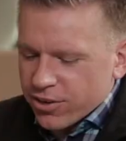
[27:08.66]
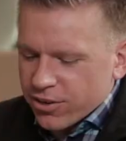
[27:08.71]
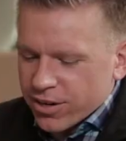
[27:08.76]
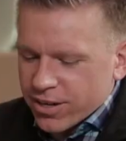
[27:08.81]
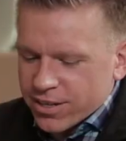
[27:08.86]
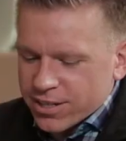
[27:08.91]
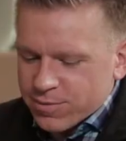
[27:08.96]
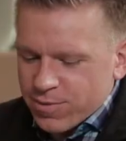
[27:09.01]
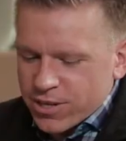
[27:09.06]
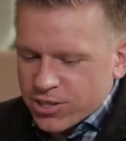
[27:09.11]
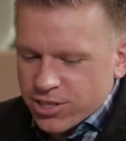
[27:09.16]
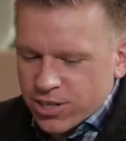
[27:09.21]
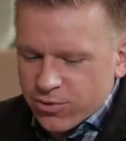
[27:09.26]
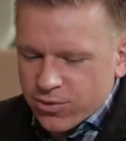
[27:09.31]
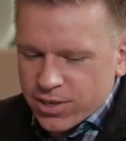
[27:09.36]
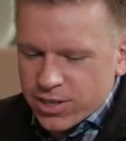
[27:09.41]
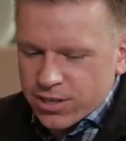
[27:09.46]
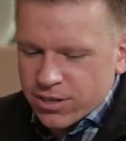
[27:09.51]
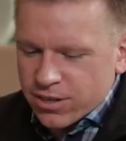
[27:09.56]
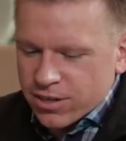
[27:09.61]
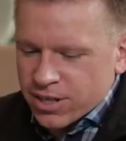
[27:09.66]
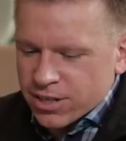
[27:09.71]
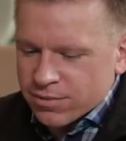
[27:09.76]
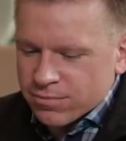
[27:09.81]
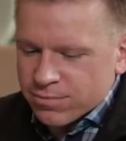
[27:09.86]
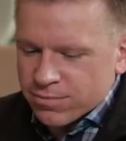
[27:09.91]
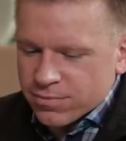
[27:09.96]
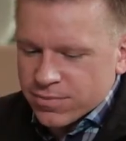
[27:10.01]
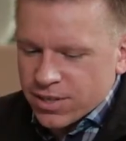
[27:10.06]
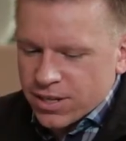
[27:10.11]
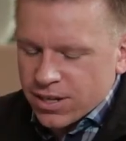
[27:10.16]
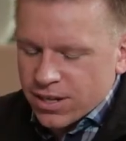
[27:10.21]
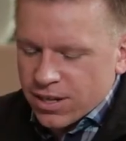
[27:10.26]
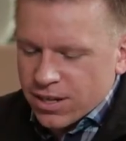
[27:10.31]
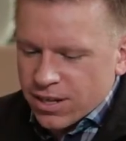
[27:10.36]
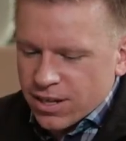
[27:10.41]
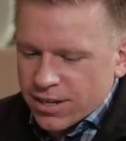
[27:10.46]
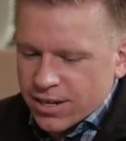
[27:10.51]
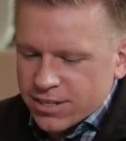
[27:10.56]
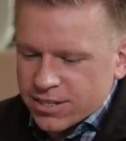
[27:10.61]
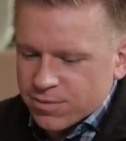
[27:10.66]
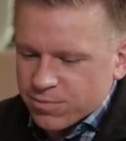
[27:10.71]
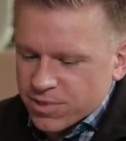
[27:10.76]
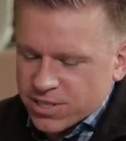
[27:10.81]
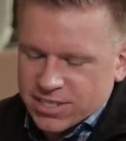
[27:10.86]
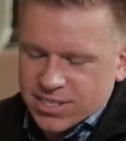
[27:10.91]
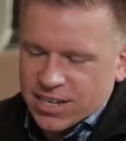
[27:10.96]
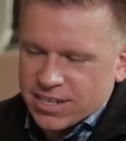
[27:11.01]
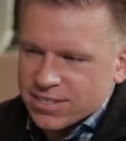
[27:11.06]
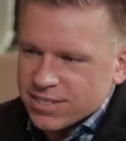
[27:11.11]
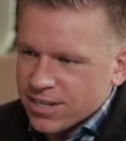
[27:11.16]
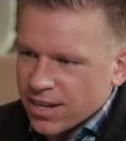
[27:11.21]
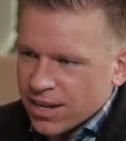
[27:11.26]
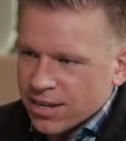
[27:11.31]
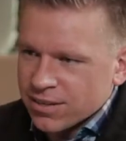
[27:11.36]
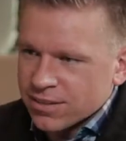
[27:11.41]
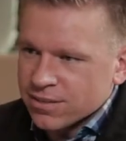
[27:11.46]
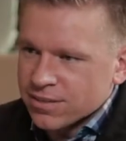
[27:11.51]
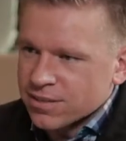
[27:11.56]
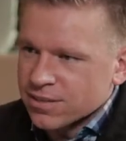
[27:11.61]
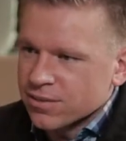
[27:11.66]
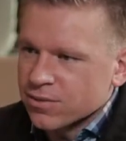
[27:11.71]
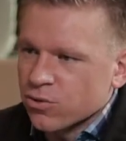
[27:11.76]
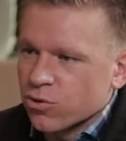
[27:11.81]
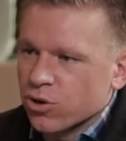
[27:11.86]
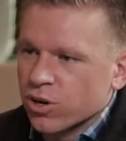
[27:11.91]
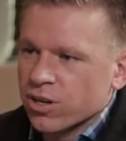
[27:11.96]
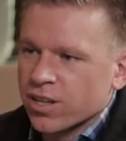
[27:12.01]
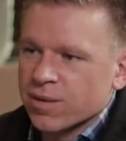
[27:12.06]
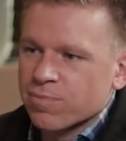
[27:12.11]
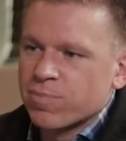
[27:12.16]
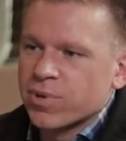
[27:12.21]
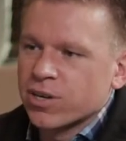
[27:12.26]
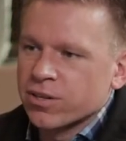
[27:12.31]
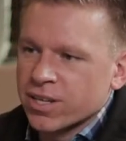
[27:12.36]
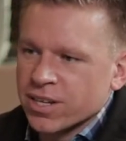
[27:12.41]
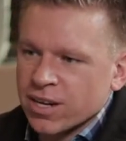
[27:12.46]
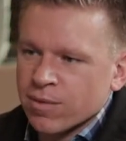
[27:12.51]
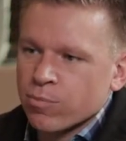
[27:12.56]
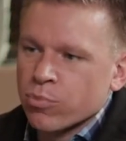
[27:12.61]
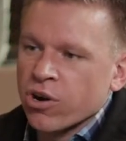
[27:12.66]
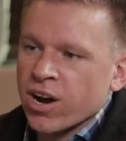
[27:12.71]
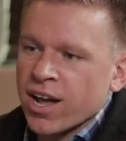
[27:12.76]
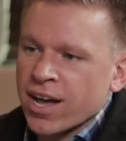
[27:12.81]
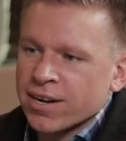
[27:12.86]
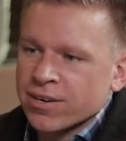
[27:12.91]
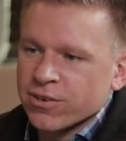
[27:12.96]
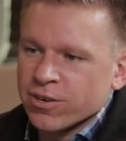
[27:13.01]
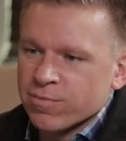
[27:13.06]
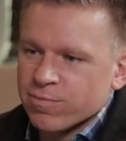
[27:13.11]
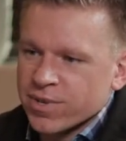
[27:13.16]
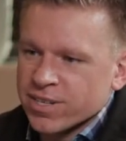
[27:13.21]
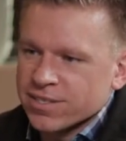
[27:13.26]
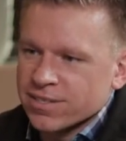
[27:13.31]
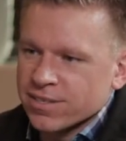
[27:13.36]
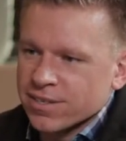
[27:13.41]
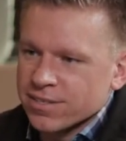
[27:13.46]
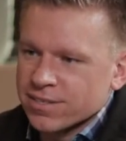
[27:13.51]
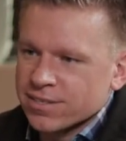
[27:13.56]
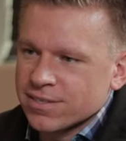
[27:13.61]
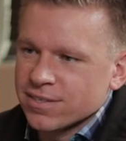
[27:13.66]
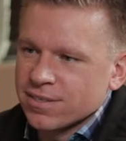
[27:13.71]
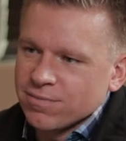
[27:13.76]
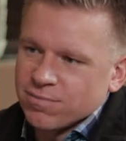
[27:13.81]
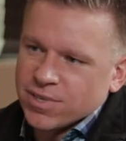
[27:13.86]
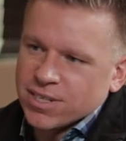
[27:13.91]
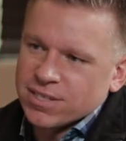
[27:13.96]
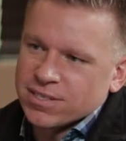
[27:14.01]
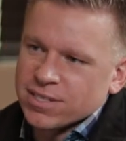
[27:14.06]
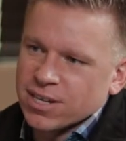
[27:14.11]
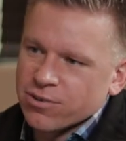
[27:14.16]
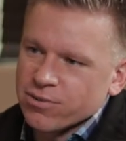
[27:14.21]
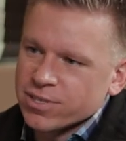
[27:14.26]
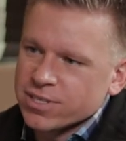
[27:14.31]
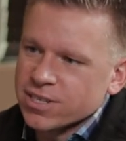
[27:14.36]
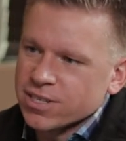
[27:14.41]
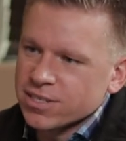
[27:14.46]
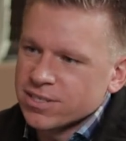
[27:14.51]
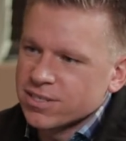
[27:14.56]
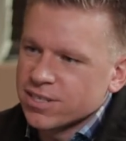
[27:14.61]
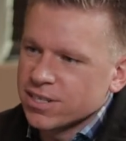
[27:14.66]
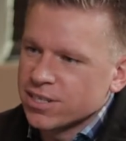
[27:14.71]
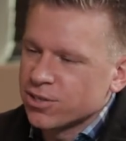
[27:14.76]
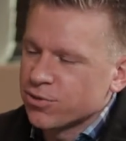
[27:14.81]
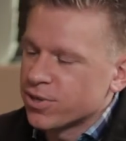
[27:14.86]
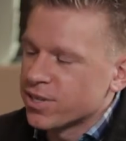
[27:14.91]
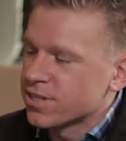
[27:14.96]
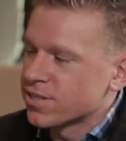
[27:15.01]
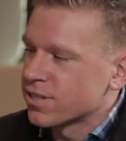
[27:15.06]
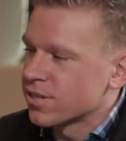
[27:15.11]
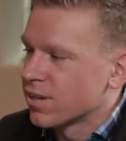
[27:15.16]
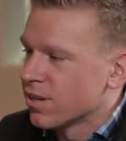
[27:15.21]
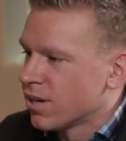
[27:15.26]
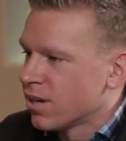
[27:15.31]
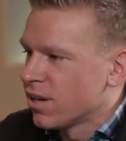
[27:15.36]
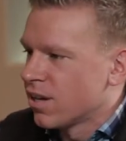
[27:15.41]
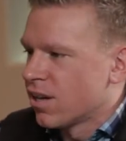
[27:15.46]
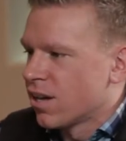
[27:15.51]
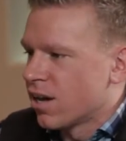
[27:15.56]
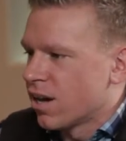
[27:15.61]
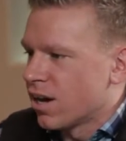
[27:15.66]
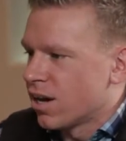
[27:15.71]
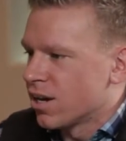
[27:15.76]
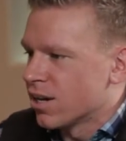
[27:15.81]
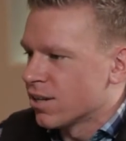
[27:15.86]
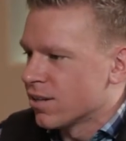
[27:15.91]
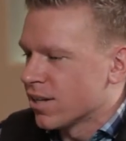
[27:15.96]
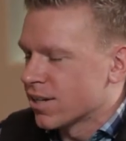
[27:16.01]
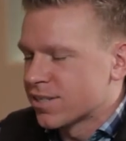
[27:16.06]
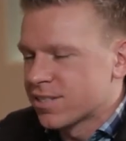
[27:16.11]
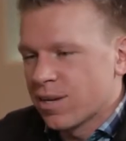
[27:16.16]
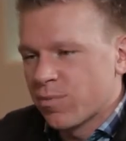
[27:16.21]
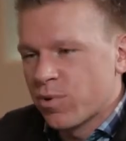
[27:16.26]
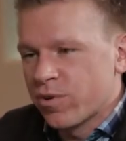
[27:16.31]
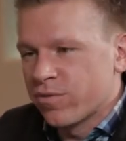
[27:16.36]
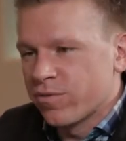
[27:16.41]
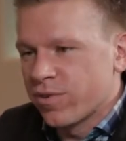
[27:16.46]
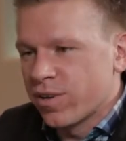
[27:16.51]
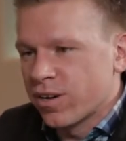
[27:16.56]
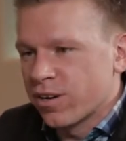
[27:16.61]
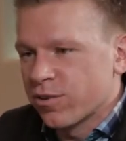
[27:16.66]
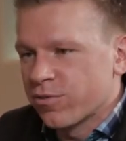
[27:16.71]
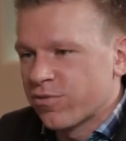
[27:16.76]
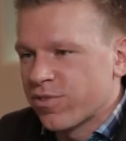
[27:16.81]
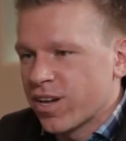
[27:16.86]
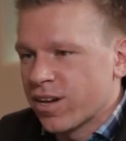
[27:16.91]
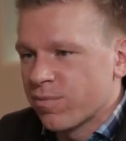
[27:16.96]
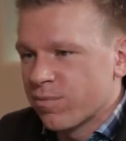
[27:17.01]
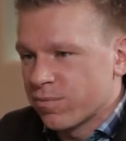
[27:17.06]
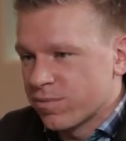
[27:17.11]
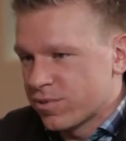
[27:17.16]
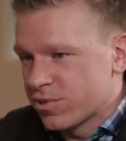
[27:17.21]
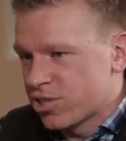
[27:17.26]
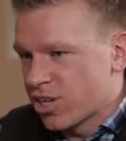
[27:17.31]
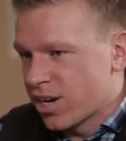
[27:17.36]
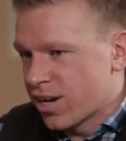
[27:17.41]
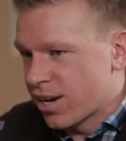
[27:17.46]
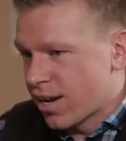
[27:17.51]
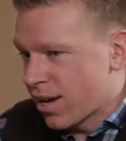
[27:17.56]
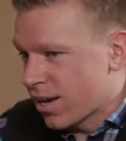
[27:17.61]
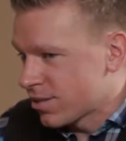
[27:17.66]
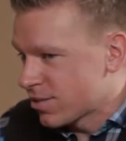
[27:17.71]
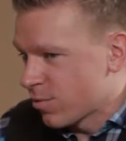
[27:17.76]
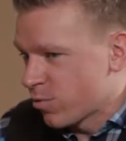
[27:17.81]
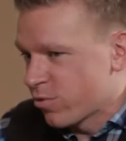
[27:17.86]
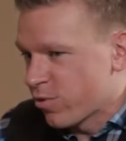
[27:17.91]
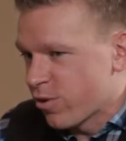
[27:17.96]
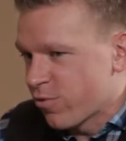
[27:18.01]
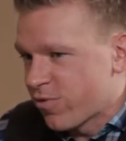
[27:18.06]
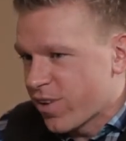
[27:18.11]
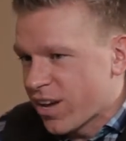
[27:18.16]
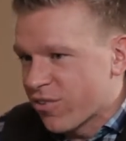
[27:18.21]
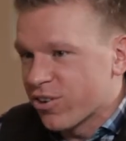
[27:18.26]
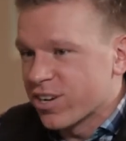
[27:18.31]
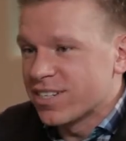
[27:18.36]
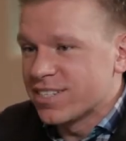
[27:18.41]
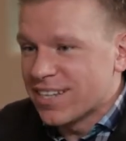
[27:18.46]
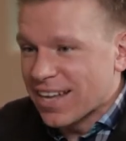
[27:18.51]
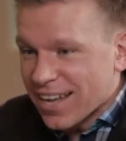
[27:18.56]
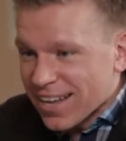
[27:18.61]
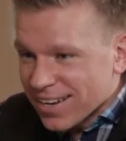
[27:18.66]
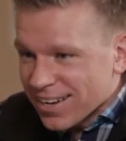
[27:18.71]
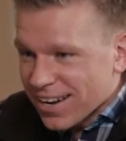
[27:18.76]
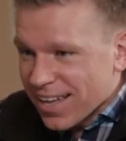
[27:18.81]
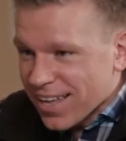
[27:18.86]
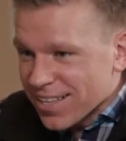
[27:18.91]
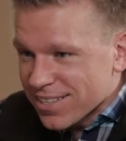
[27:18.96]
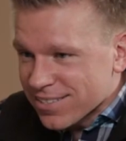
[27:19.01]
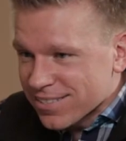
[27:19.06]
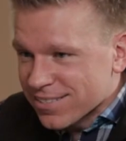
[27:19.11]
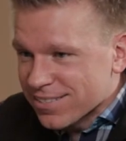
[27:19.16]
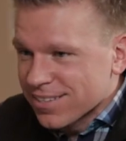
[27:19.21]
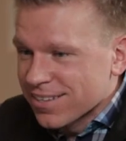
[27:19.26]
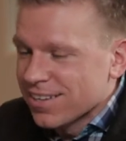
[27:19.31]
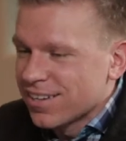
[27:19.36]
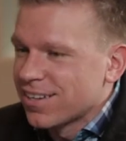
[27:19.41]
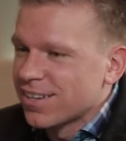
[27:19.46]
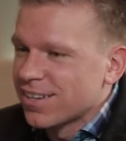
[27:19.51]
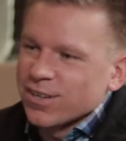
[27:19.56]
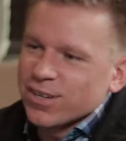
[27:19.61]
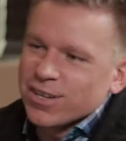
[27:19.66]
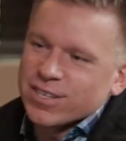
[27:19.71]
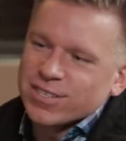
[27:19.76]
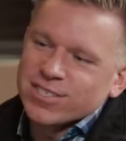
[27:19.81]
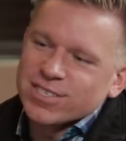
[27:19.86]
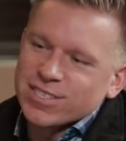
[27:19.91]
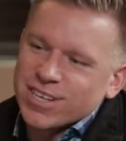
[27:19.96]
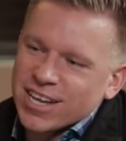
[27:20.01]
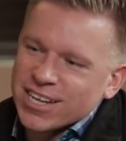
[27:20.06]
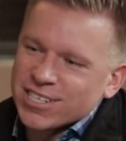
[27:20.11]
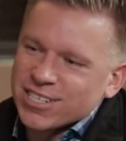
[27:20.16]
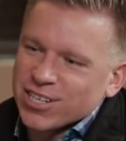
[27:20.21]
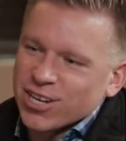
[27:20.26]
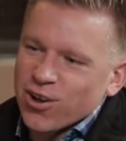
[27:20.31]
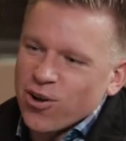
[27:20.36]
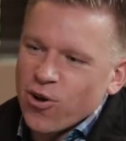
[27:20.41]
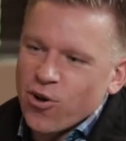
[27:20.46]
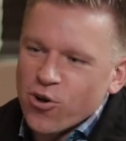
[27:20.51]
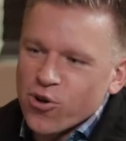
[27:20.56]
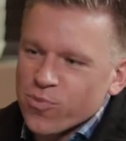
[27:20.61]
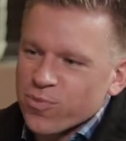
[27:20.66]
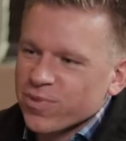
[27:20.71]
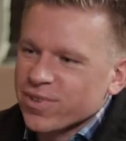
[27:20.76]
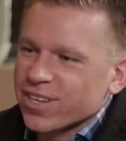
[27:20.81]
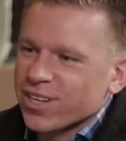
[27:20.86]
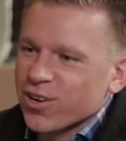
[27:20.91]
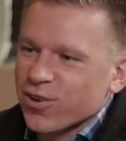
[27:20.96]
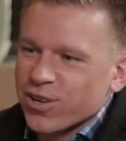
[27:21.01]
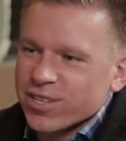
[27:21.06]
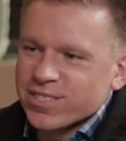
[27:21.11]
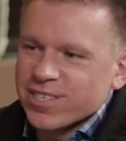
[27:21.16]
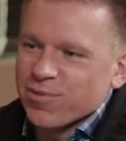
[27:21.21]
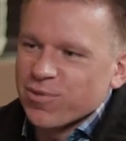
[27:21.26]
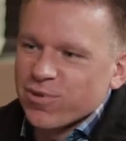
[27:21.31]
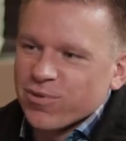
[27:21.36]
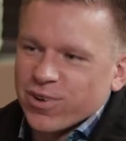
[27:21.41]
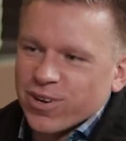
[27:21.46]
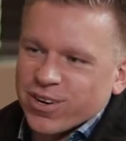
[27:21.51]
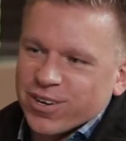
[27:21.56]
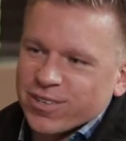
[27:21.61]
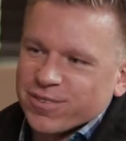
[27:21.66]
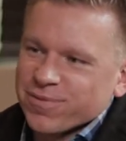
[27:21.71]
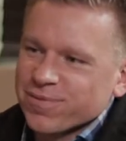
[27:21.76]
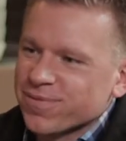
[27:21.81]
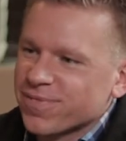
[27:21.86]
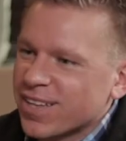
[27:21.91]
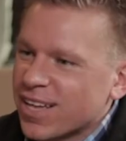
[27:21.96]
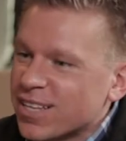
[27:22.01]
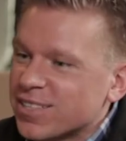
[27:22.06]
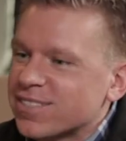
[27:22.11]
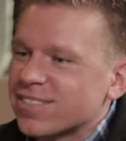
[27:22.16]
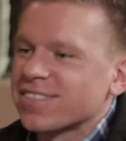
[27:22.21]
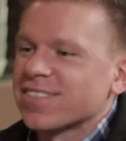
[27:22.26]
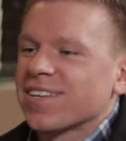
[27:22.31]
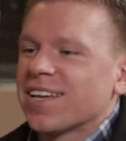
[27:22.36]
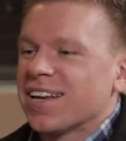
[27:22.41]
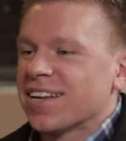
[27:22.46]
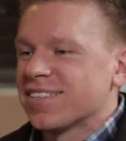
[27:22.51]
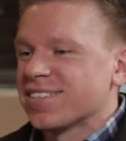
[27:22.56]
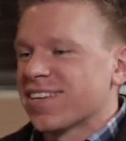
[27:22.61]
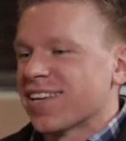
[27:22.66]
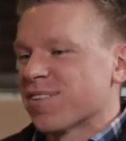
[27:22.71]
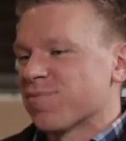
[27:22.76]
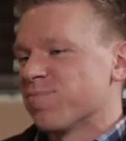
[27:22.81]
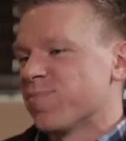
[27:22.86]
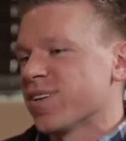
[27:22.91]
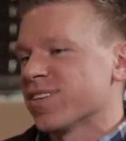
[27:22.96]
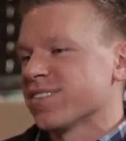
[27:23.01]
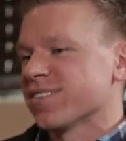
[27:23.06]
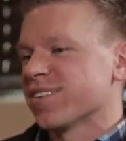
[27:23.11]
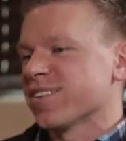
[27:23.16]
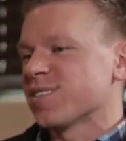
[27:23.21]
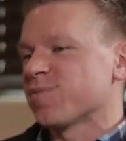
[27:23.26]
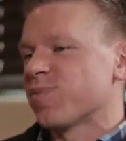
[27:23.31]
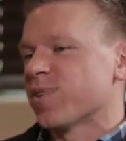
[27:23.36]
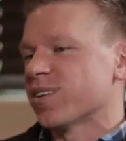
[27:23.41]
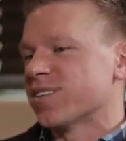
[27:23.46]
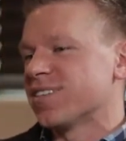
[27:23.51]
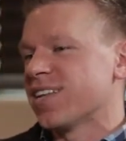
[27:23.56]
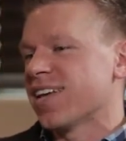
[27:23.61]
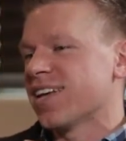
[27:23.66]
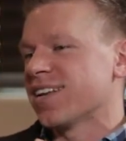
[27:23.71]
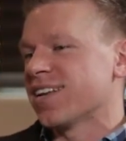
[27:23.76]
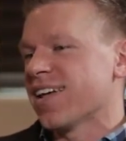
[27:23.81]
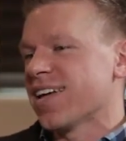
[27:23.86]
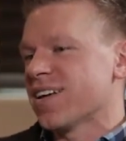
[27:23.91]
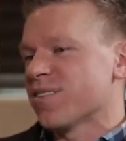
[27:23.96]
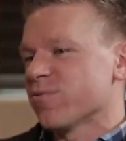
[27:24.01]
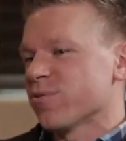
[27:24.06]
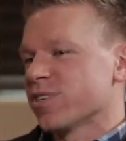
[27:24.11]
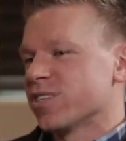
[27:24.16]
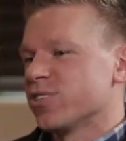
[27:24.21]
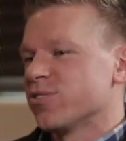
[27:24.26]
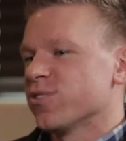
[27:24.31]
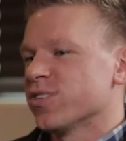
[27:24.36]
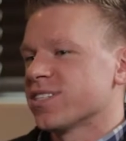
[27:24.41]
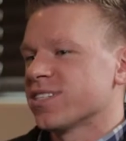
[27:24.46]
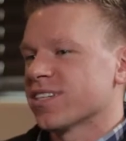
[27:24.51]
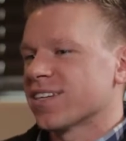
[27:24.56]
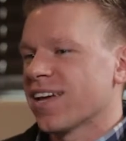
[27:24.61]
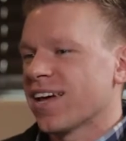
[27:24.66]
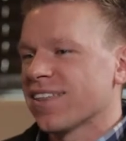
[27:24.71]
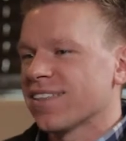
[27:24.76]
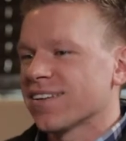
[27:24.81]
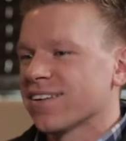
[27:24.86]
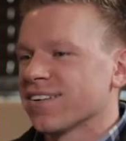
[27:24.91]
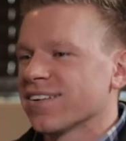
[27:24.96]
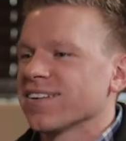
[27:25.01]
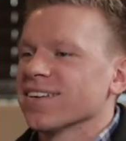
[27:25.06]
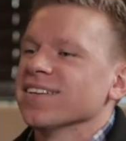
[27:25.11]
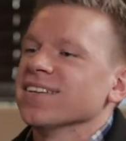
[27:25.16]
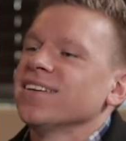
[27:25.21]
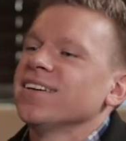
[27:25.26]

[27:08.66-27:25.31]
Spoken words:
agree. Especially when you're in, I guess I'm going to say sales, or like building a brand or a business. It's always continuous. Like some of our Jen and I, some of our favorite date nights is staging a home. It's some of our it's like business, but date night, and we're doing it together,